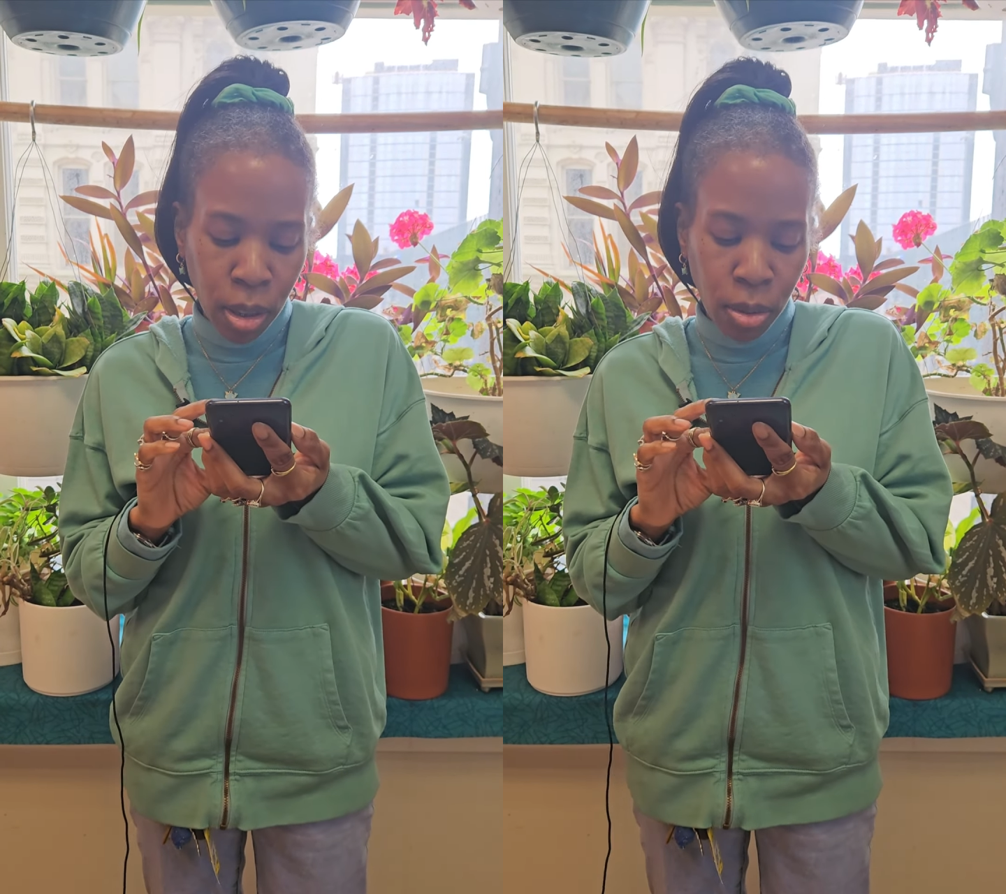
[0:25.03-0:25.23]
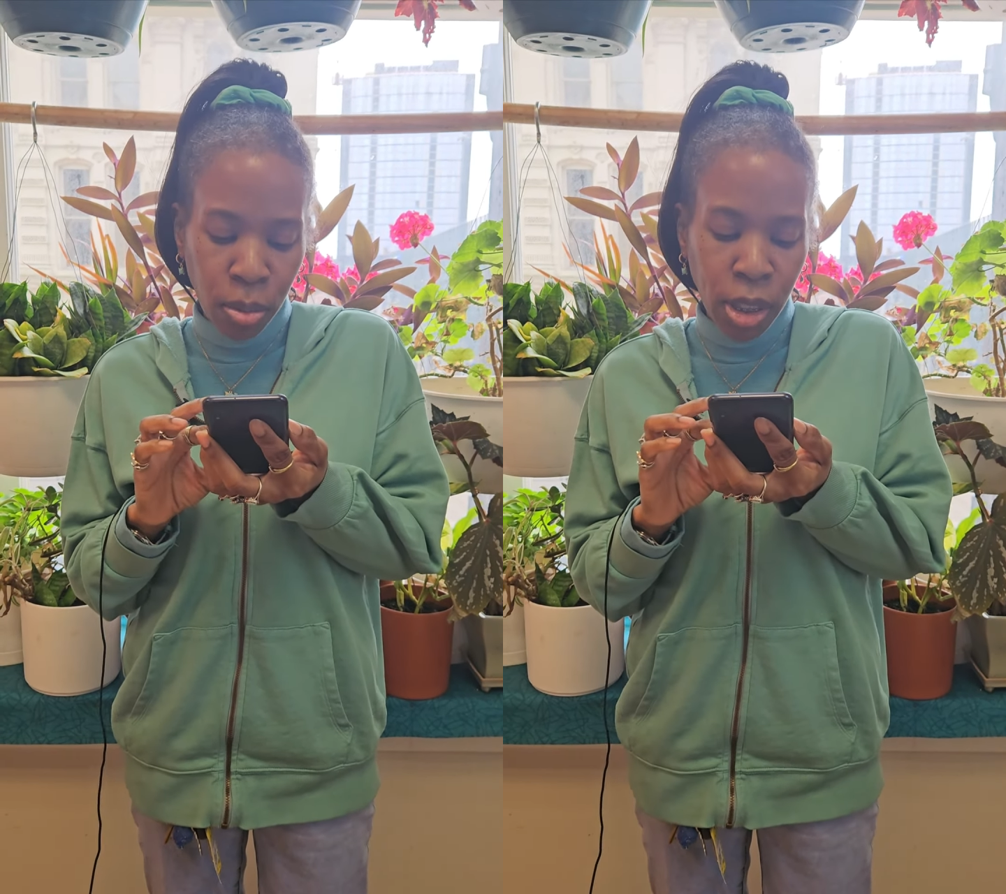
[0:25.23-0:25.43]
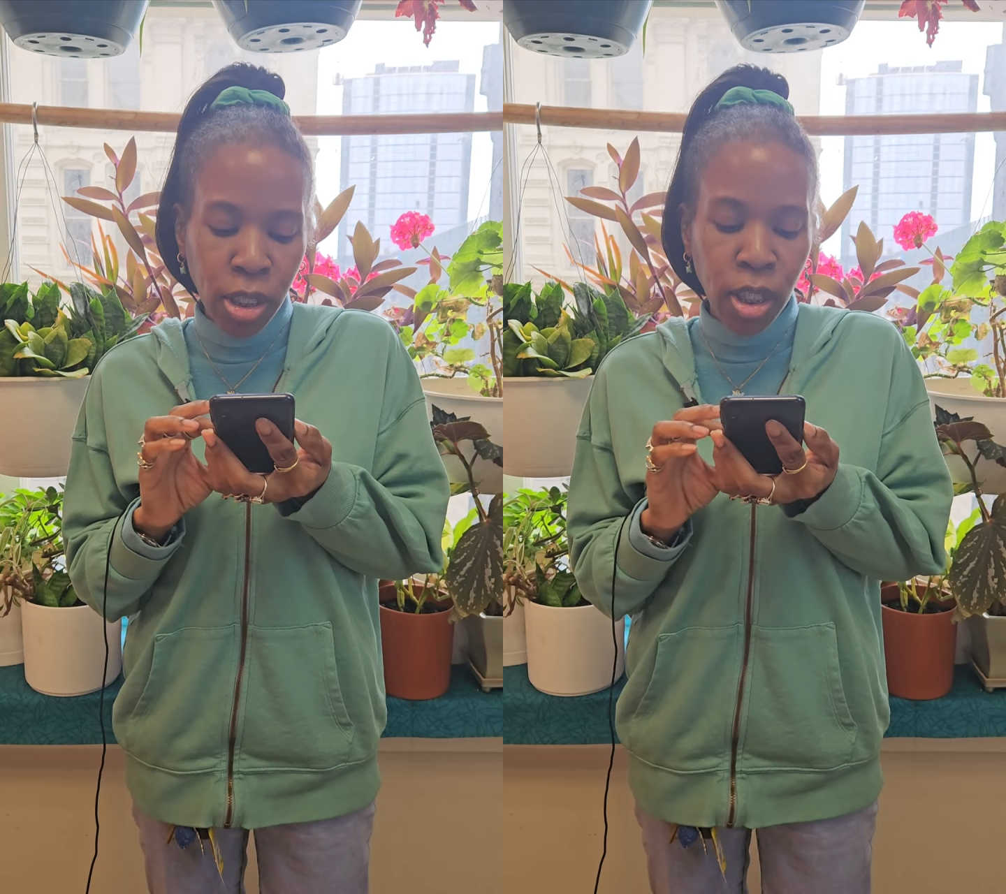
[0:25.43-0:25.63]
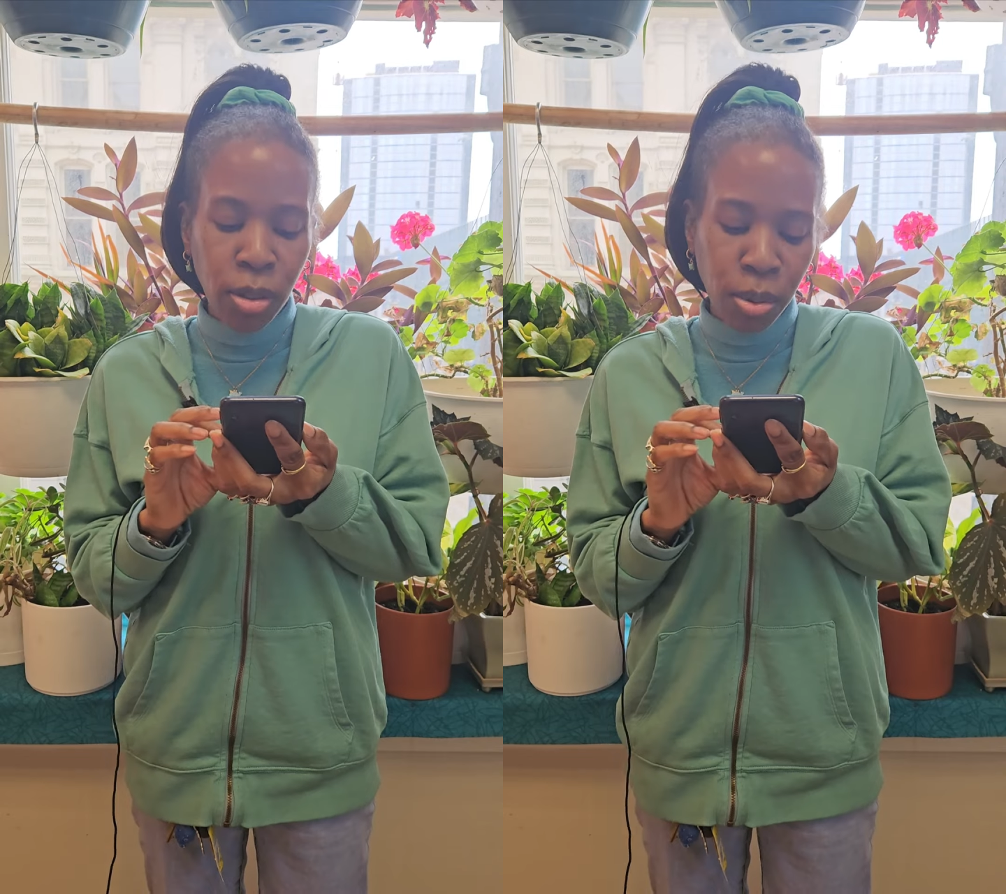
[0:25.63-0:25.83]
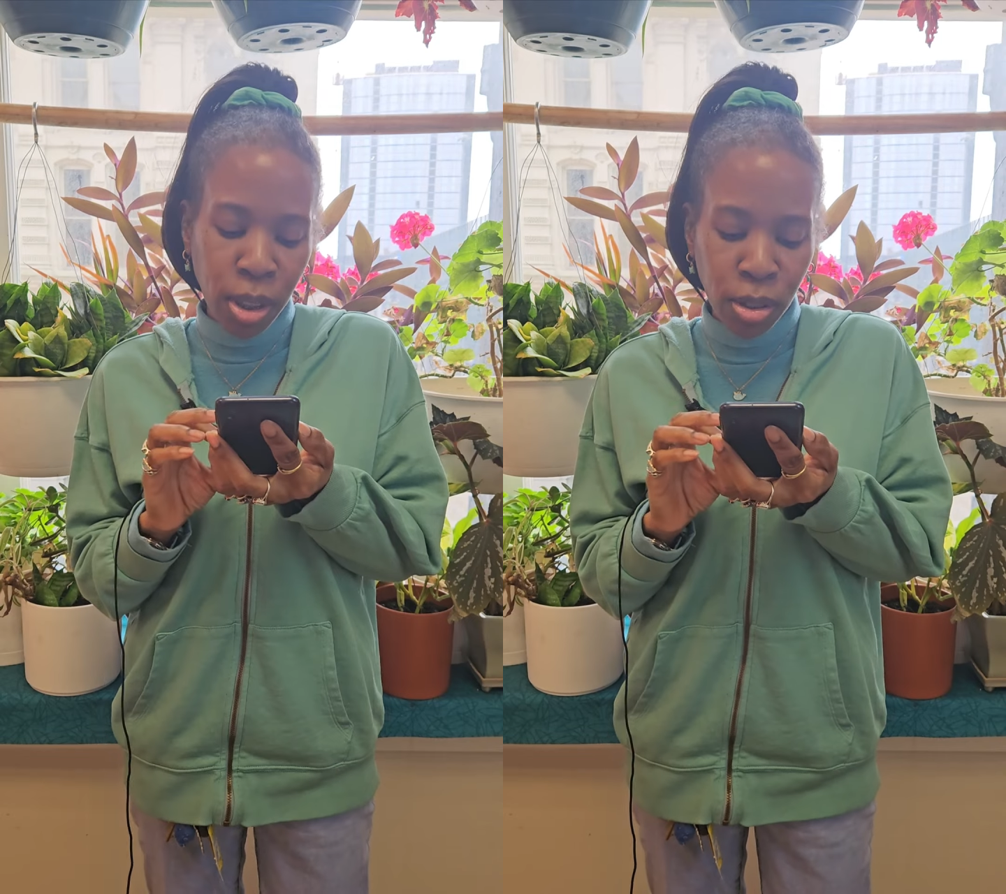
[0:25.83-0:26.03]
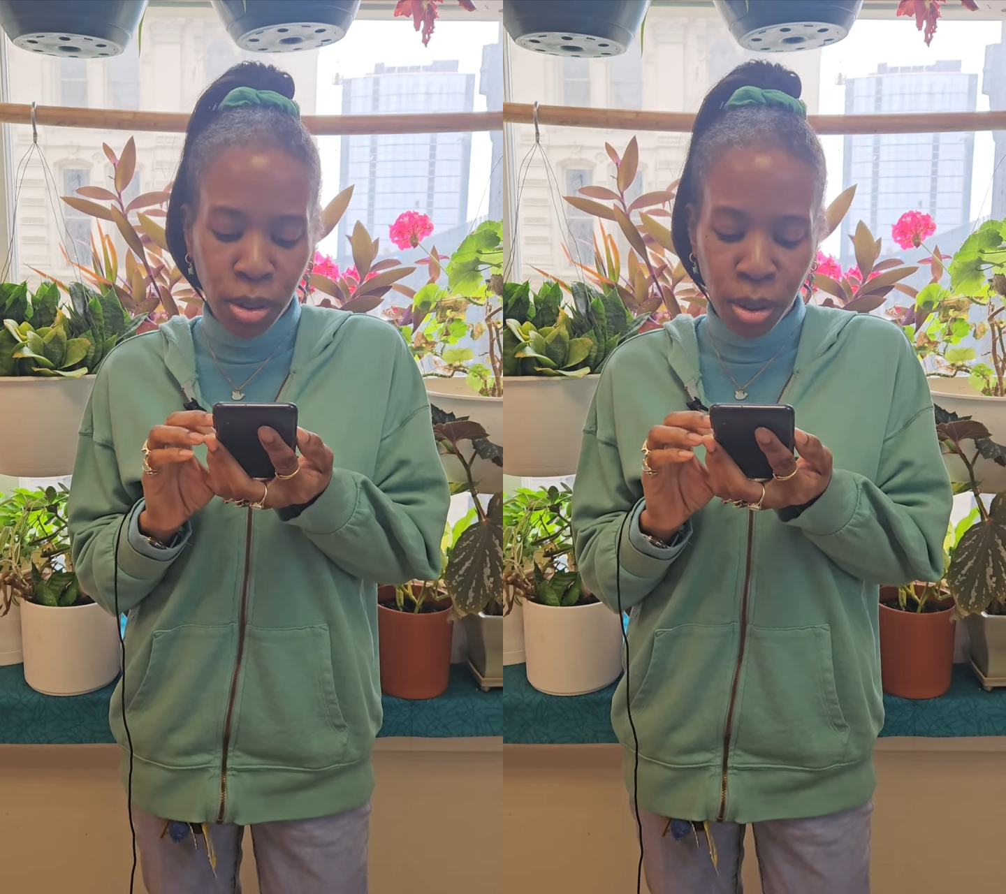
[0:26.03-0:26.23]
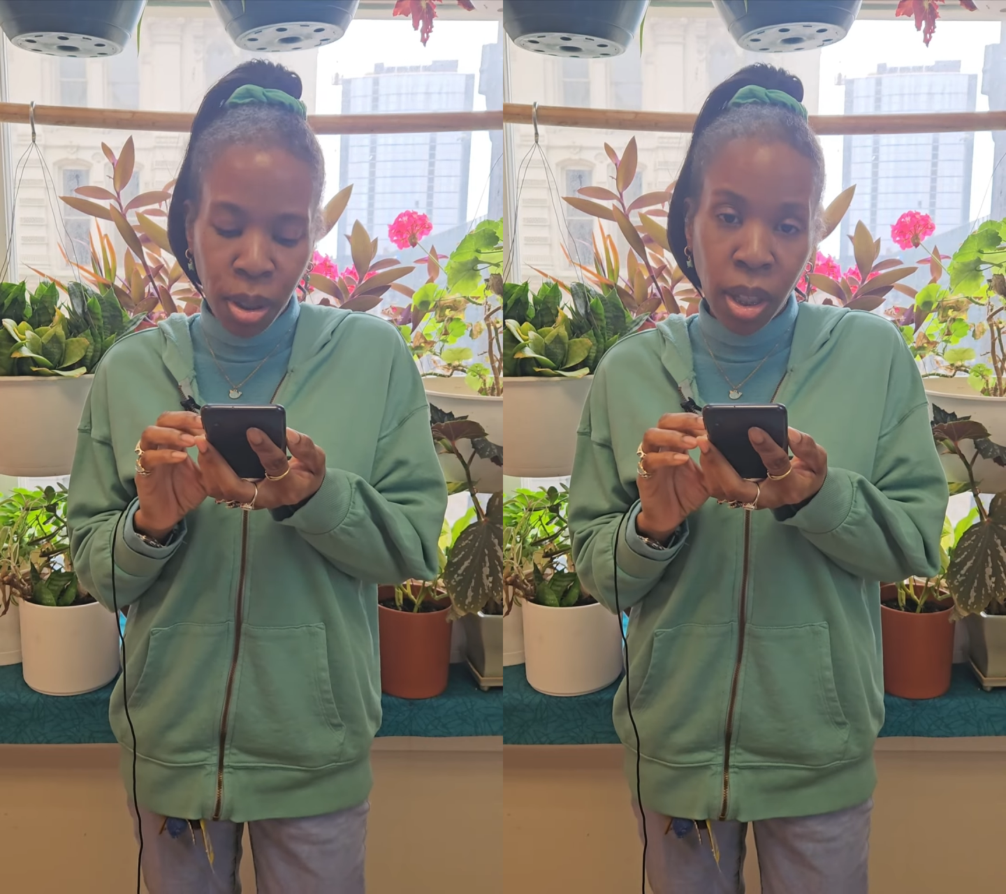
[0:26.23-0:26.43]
the rich gets richer